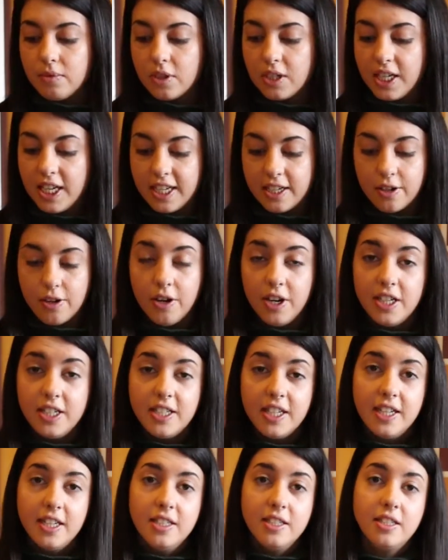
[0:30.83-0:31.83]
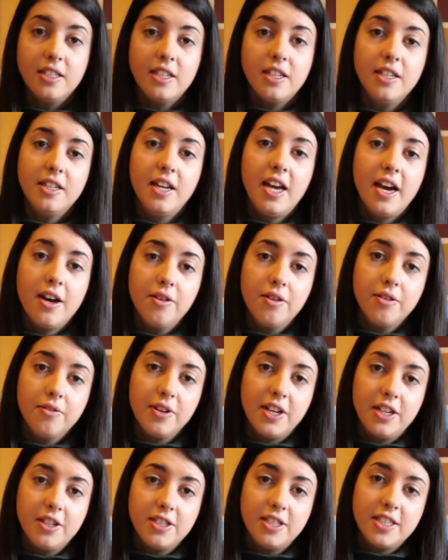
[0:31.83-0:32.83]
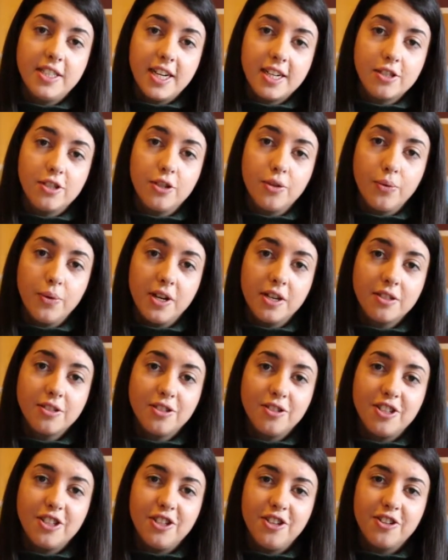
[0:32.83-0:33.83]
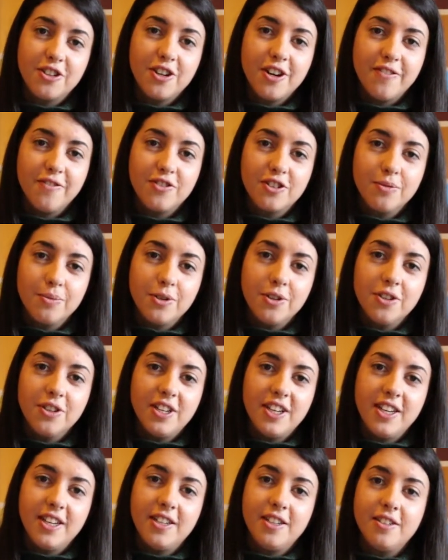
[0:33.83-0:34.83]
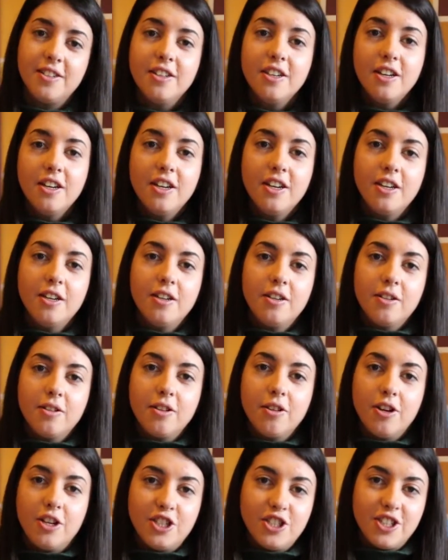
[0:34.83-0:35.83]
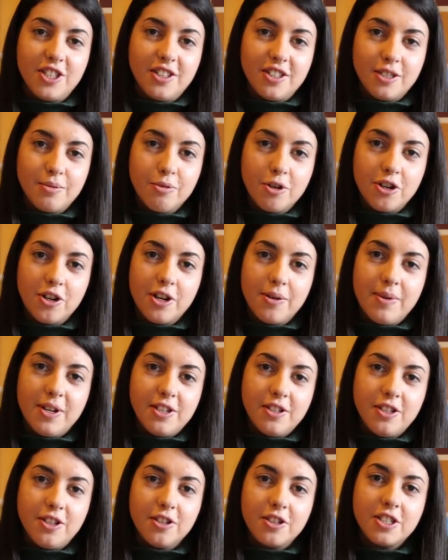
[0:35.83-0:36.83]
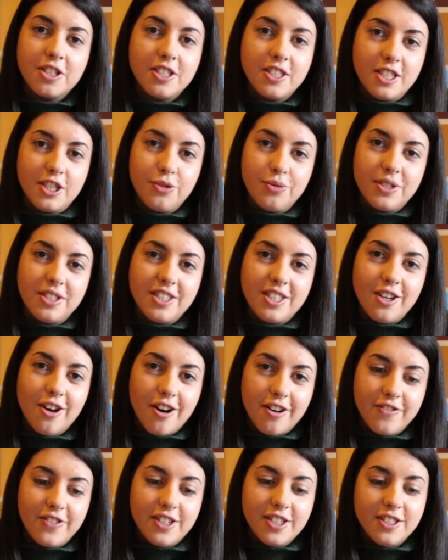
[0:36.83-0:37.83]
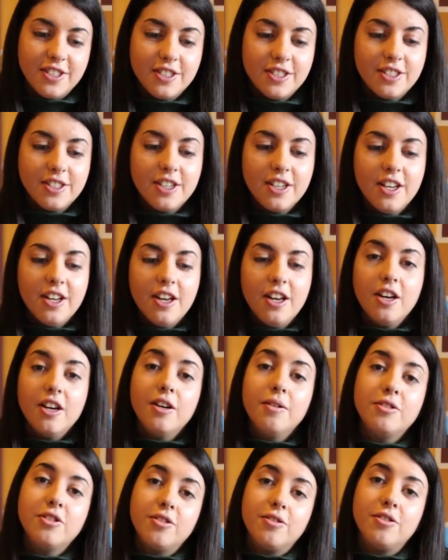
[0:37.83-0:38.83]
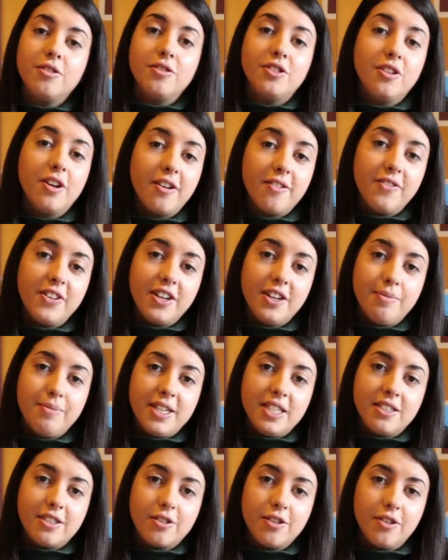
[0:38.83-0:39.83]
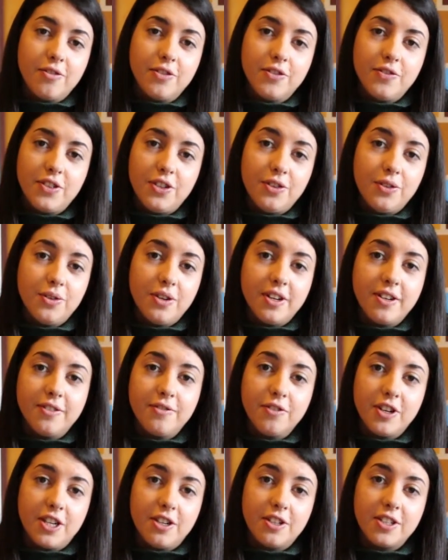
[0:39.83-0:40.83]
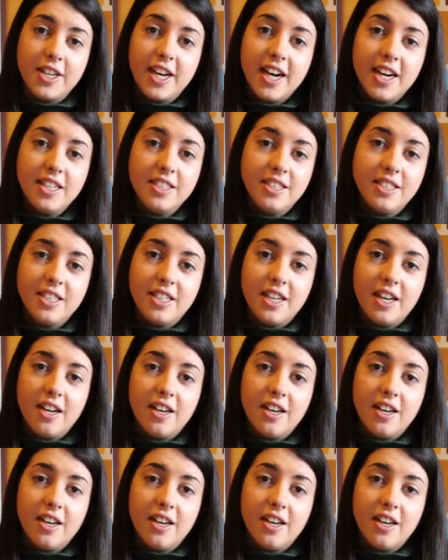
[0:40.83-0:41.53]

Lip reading: kit contents and how the radon detector works so that you're comfortable in watching this program in your constituency office. So a very basic overview of radon gas.